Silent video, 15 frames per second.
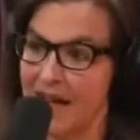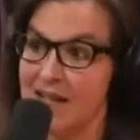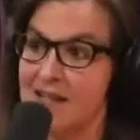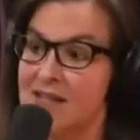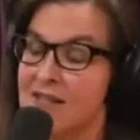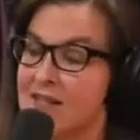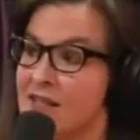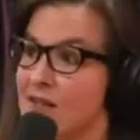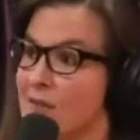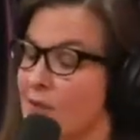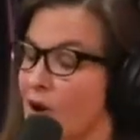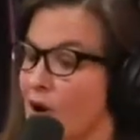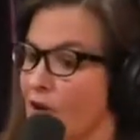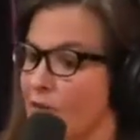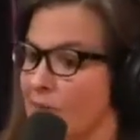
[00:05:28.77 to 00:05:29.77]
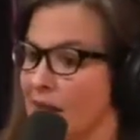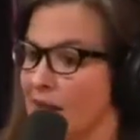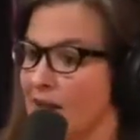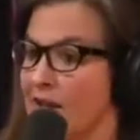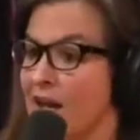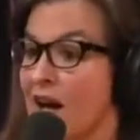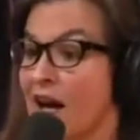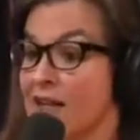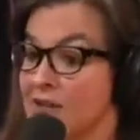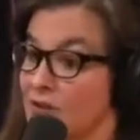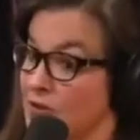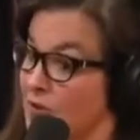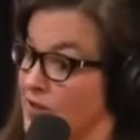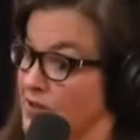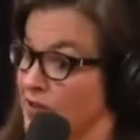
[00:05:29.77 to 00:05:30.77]
I didn't see the moth, but I
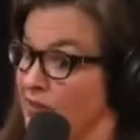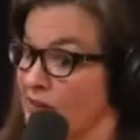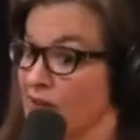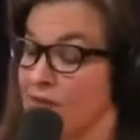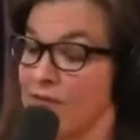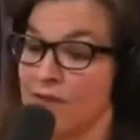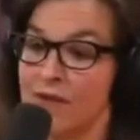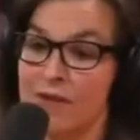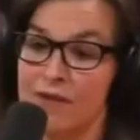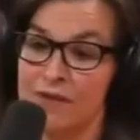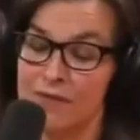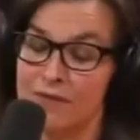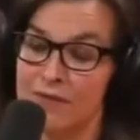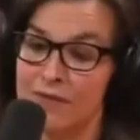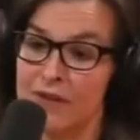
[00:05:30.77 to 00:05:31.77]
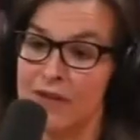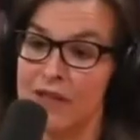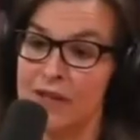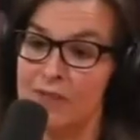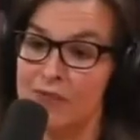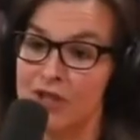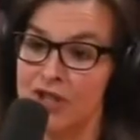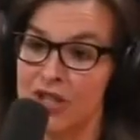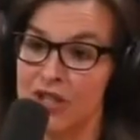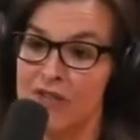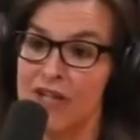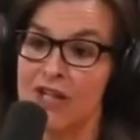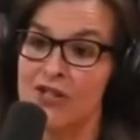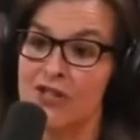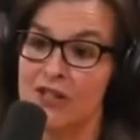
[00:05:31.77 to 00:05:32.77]
told you I saw that the limb
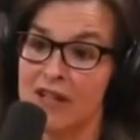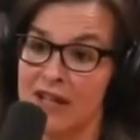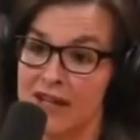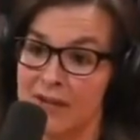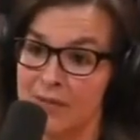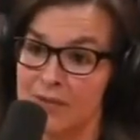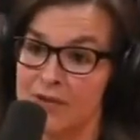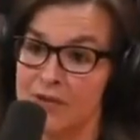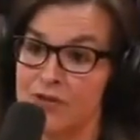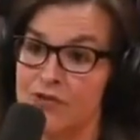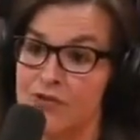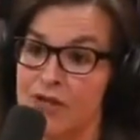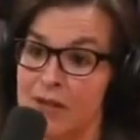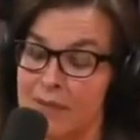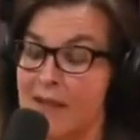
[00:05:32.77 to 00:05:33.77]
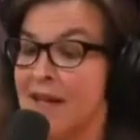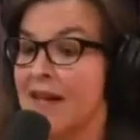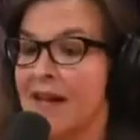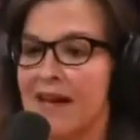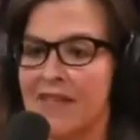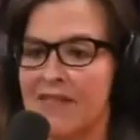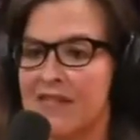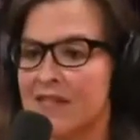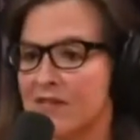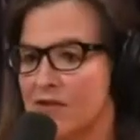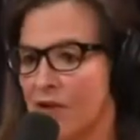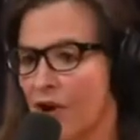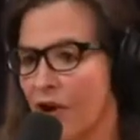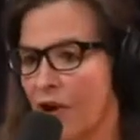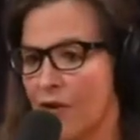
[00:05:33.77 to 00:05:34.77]
regeneration lab was a trip. And this
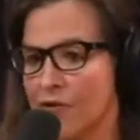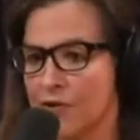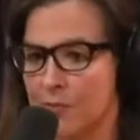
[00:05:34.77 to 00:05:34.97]
is all...